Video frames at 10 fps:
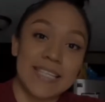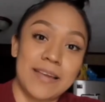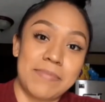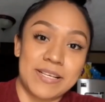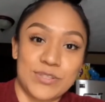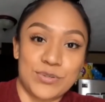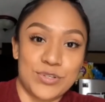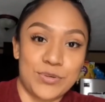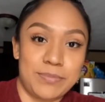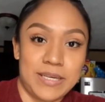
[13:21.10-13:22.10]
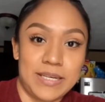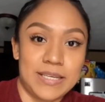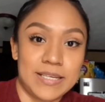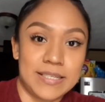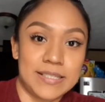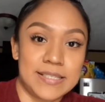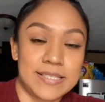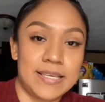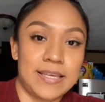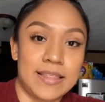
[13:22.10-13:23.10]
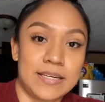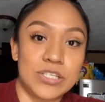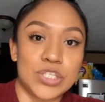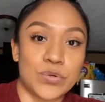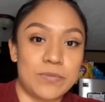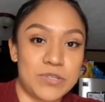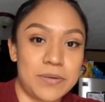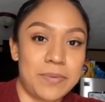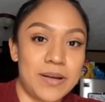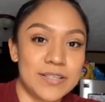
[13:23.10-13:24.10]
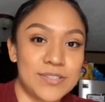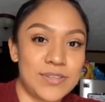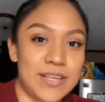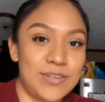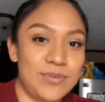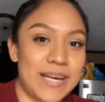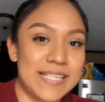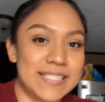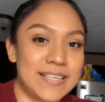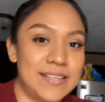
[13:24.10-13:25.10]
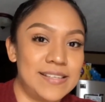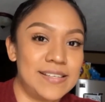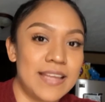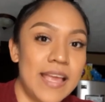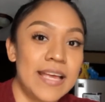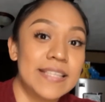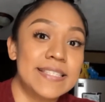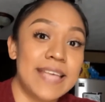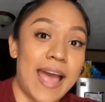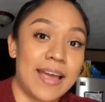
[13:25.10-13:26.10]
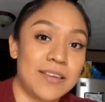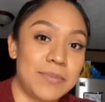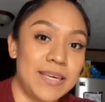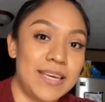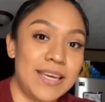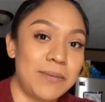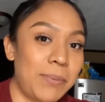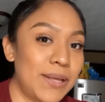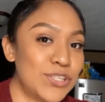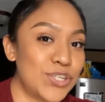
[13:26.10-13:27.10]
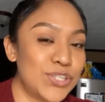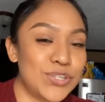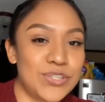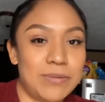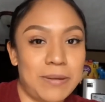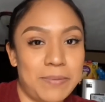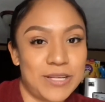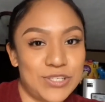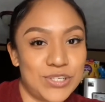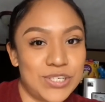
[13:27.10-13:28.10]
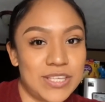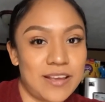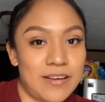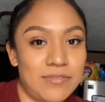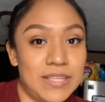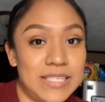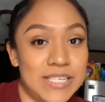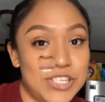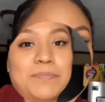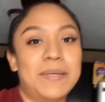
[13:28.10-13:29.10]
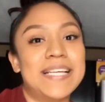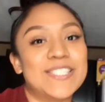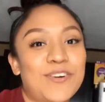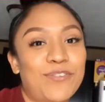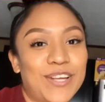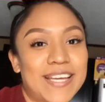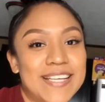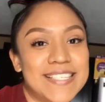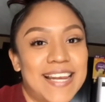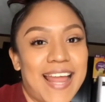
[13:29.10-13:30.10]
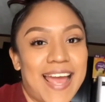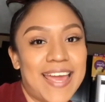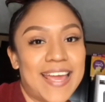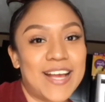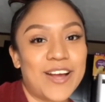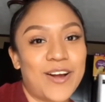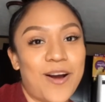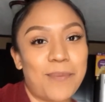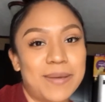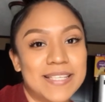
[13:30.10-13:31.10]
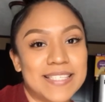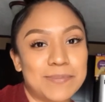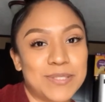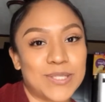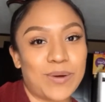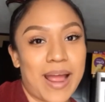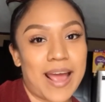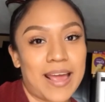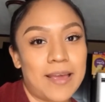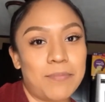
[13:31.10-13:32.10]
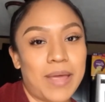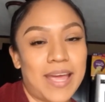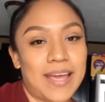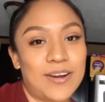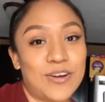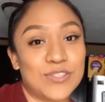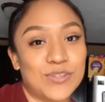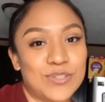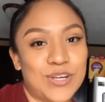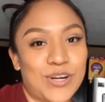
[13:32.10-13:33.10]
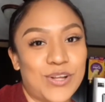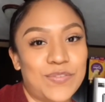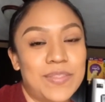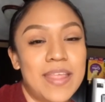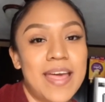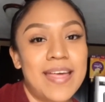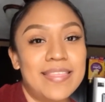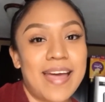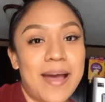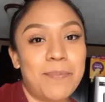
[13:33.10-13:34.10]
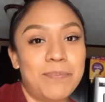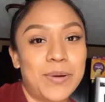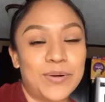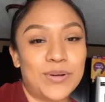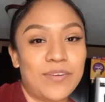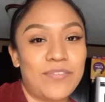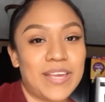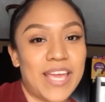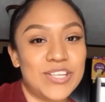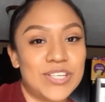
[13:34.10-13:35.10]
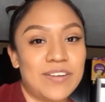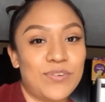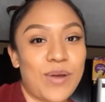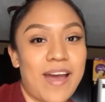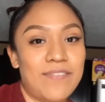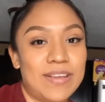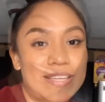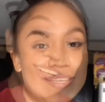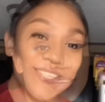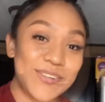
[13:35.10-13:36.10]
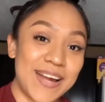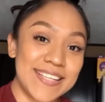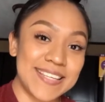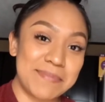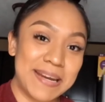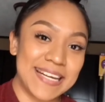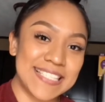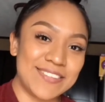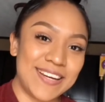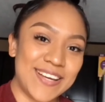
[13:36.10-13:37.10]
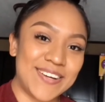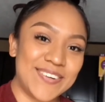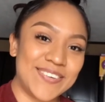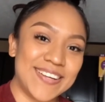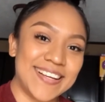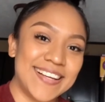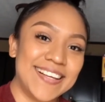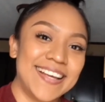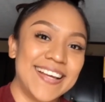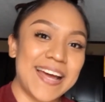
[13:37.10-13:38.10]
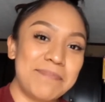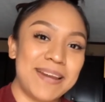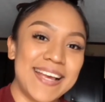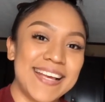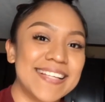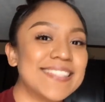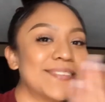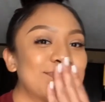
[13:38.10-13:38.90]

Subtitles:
Stay in my social medias in the description box so that you guys can tag me in pictures or send me pictures of the dishes. Please don't forget to like, comment, subscribe, and also turn on that bell notification if you haven't. I'll see you guys in my next video. God bless.